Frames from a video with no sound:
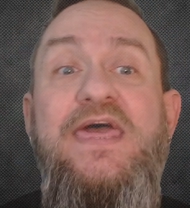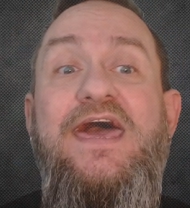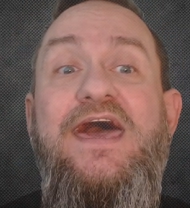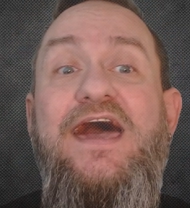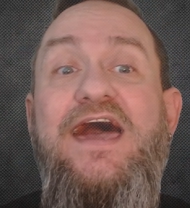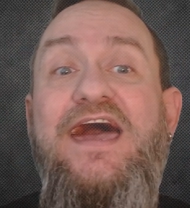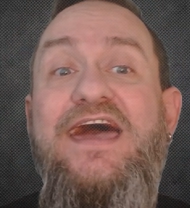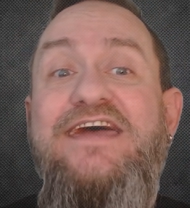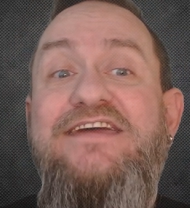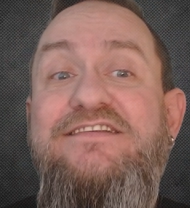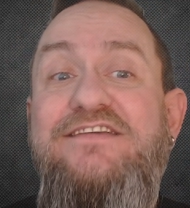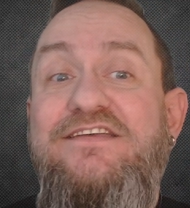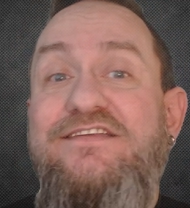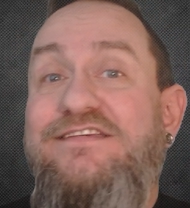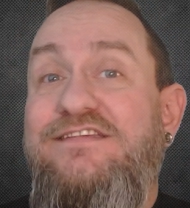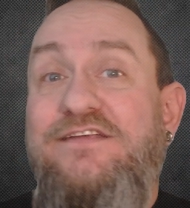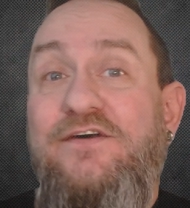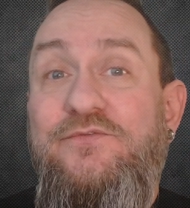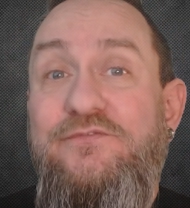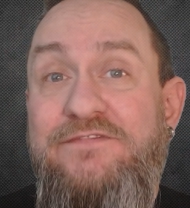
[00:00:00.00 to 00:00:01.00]
Agents
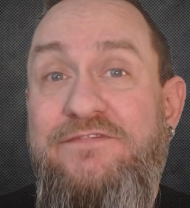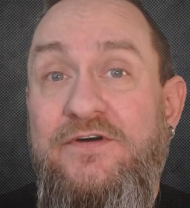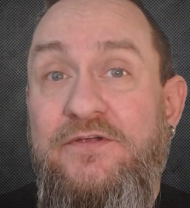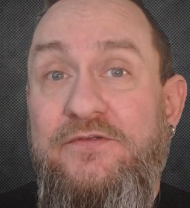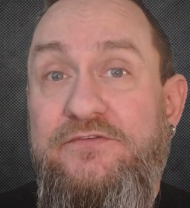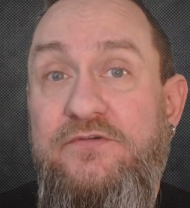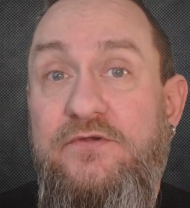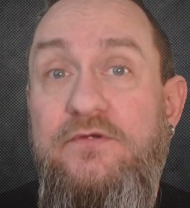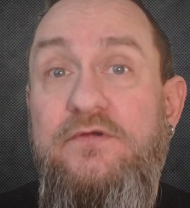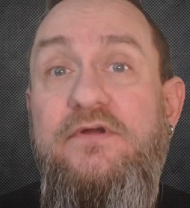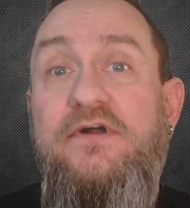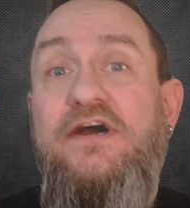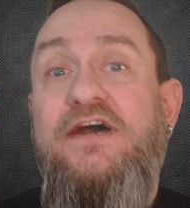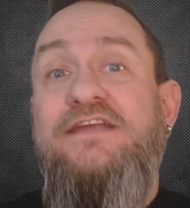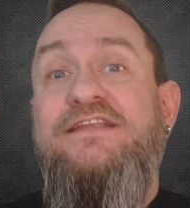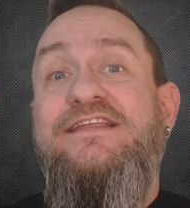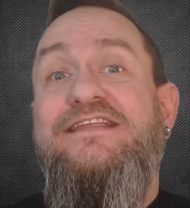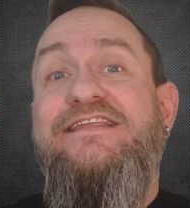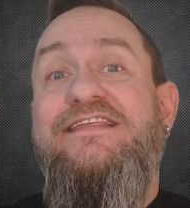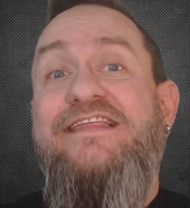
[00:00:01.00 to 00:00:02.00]
don't filter
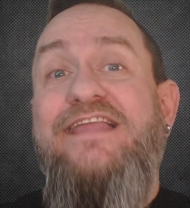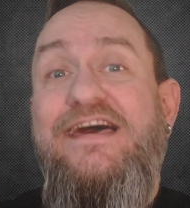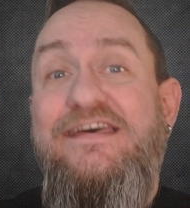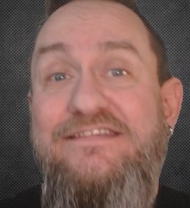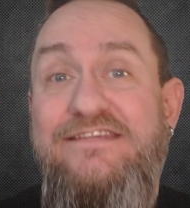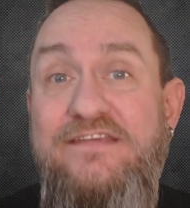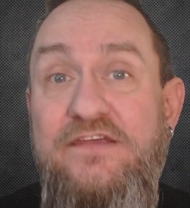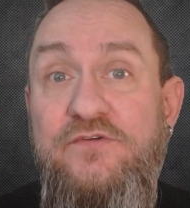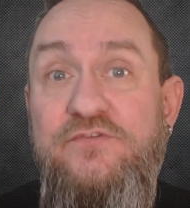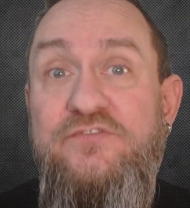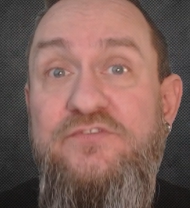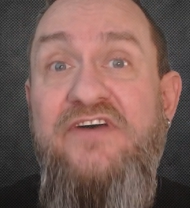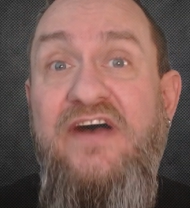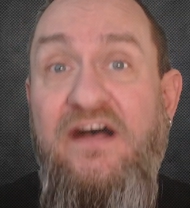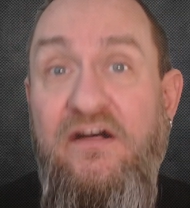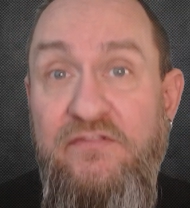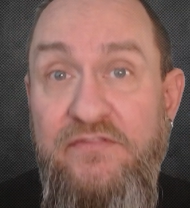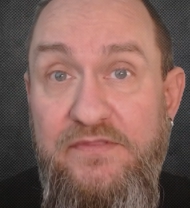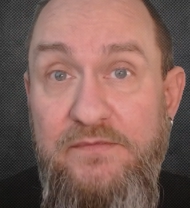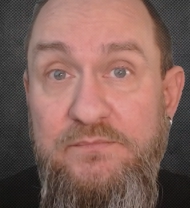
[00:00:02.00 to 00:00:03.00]
unless you
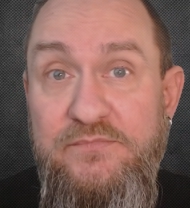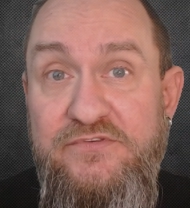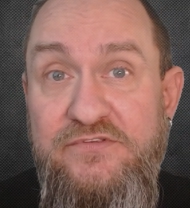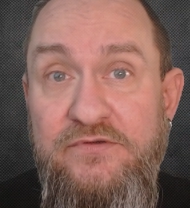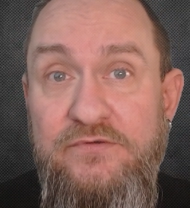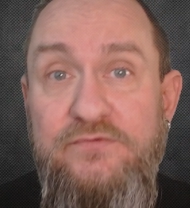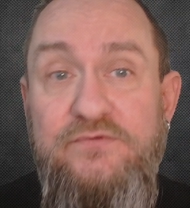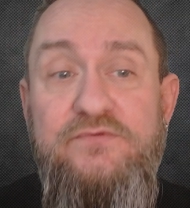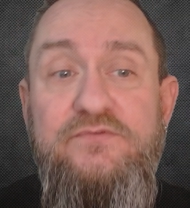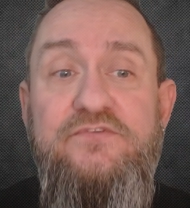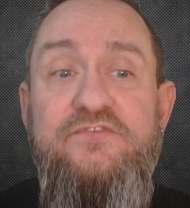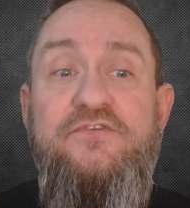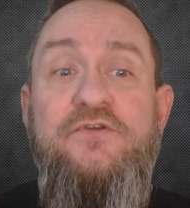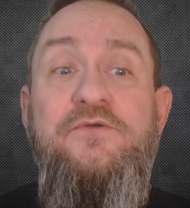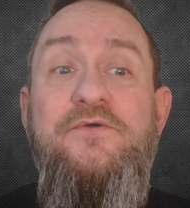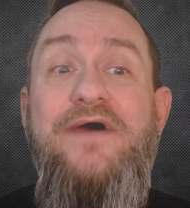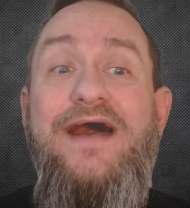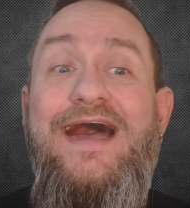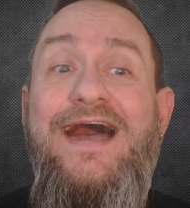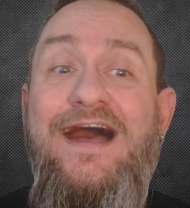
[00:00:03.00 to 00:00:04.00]
tell them to. So you
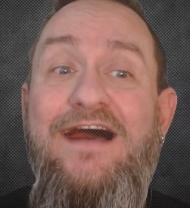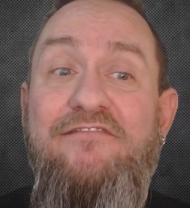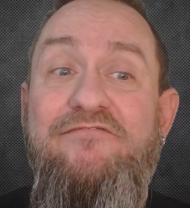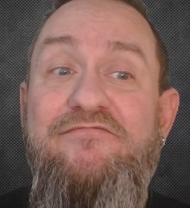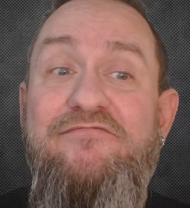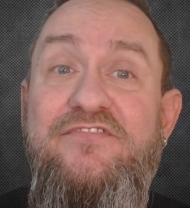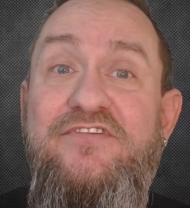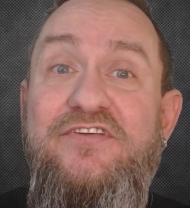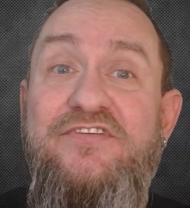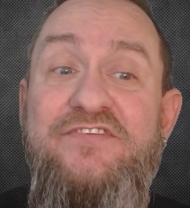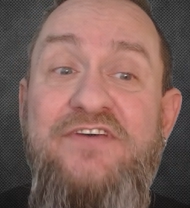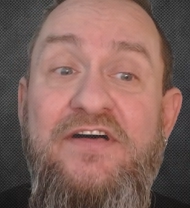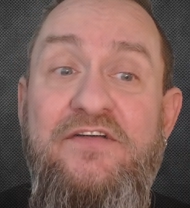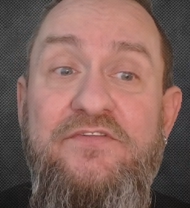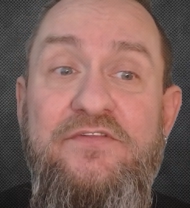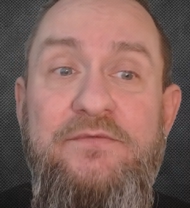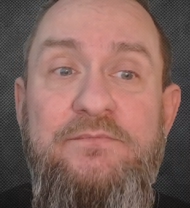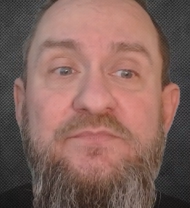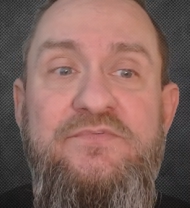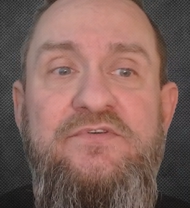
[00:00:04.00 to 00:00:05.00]
have to tell
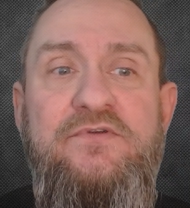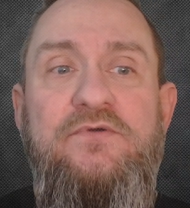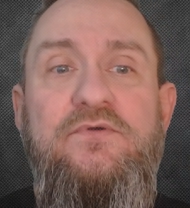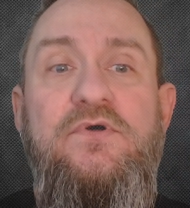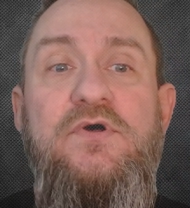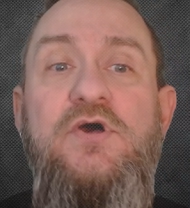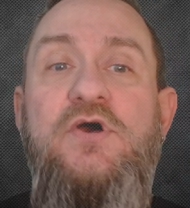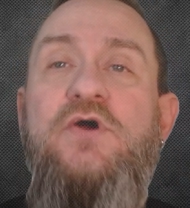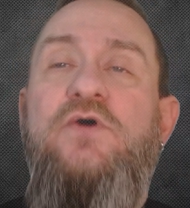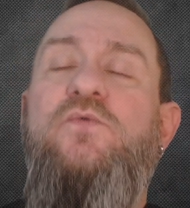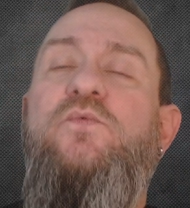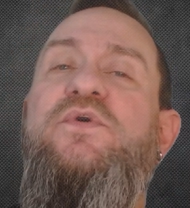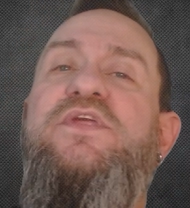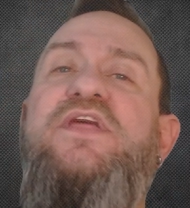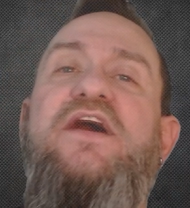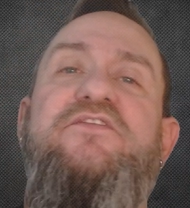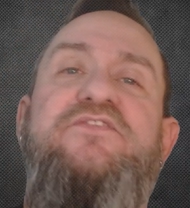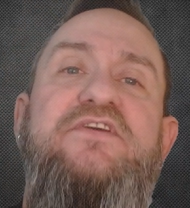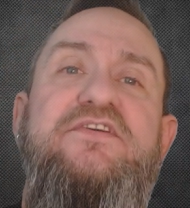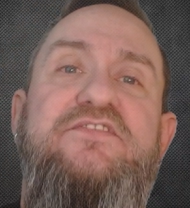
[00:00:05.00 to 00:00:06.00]
them to.
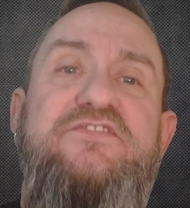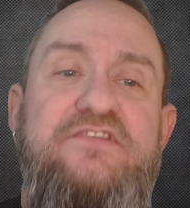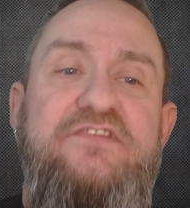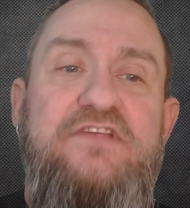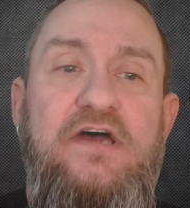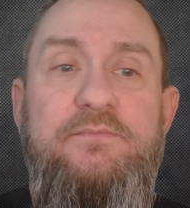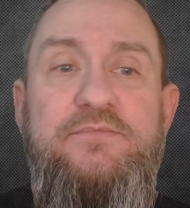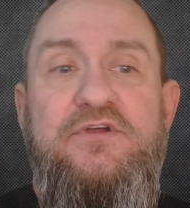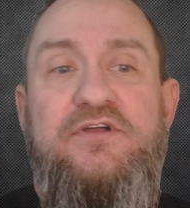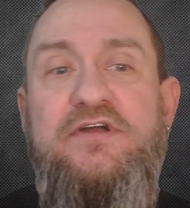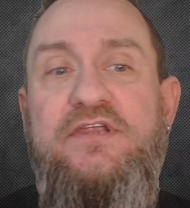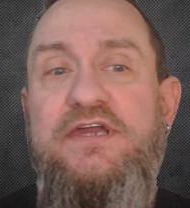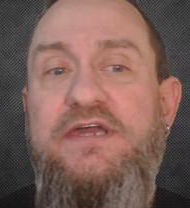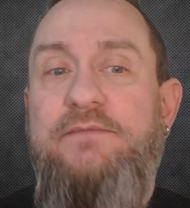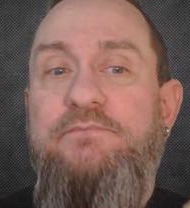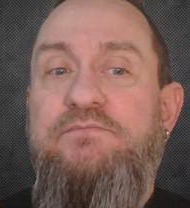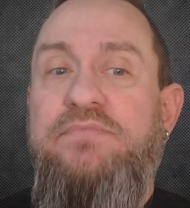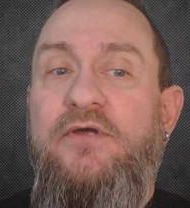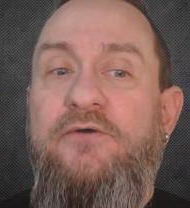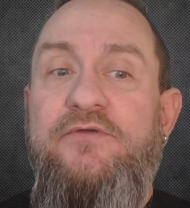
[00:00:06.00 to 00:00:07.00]
Without this step, you're going to
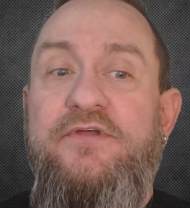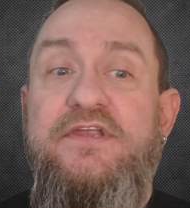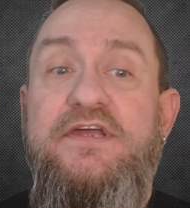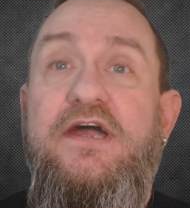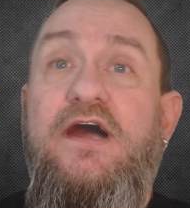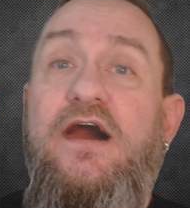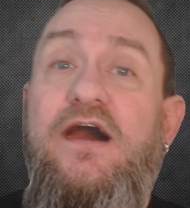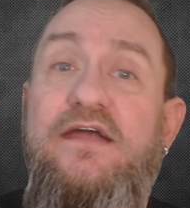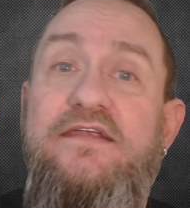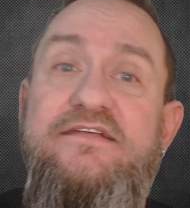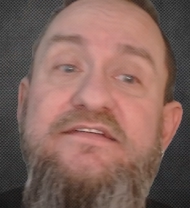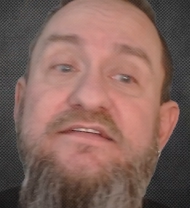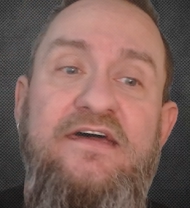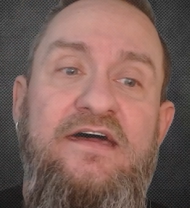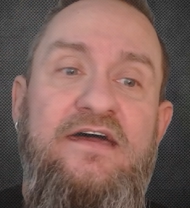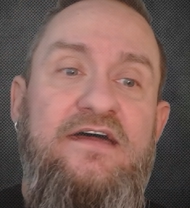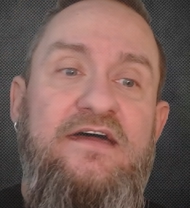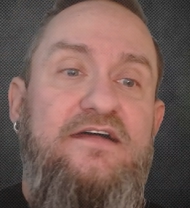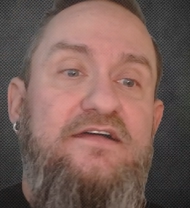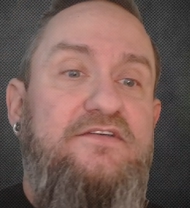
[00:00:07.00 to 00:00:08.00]
get bloated
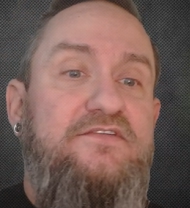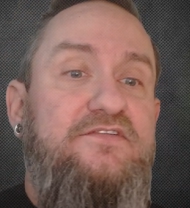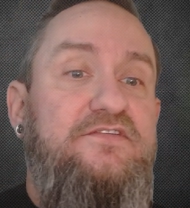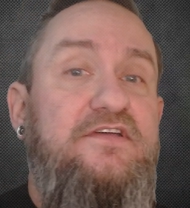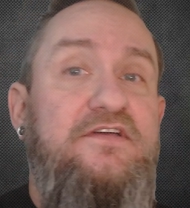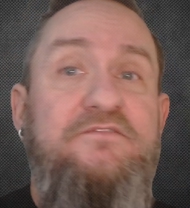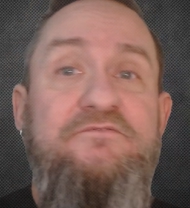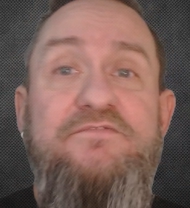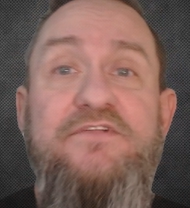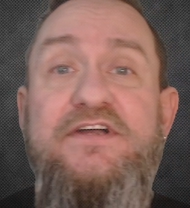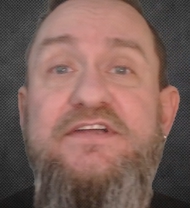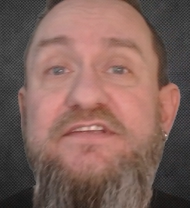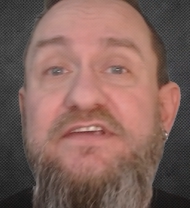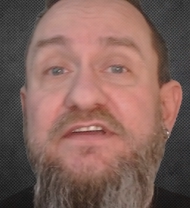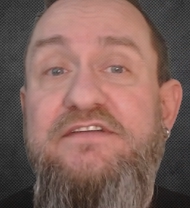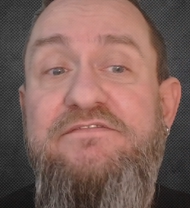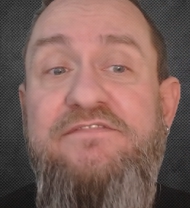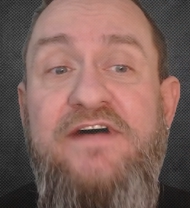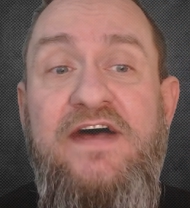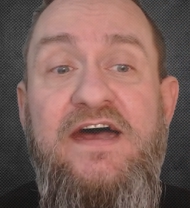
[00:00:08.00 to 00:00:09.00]
contacts, conflicting
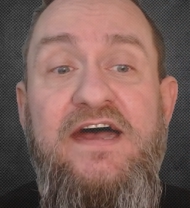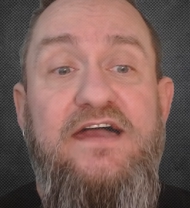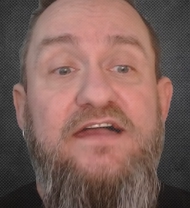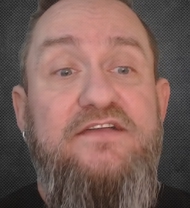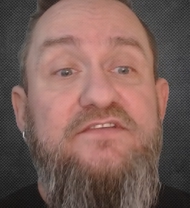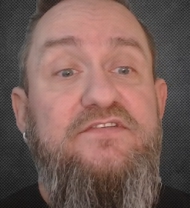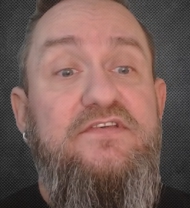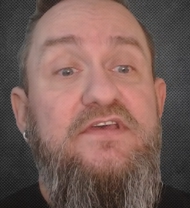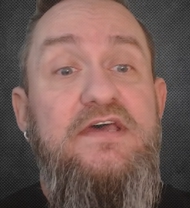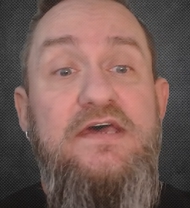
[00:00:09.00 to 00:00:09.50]
facts,